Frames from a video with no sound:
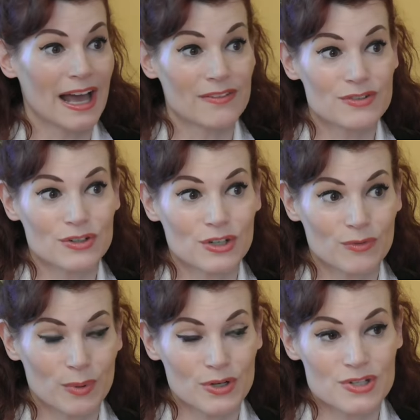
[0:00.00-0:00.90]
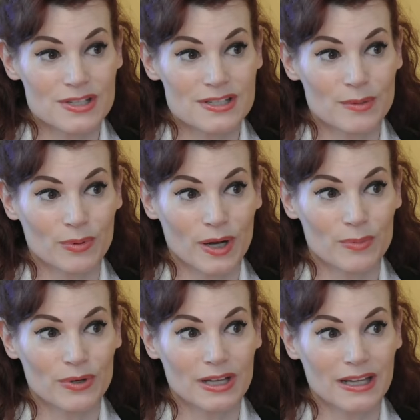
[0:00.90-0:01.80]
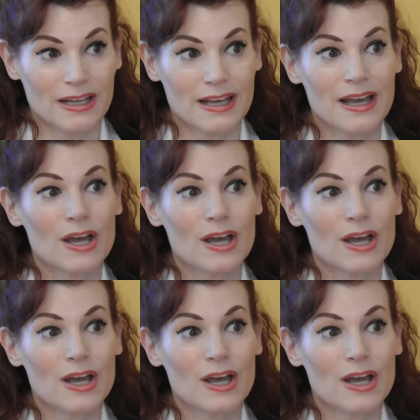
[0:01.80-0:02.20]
after you purchase the property,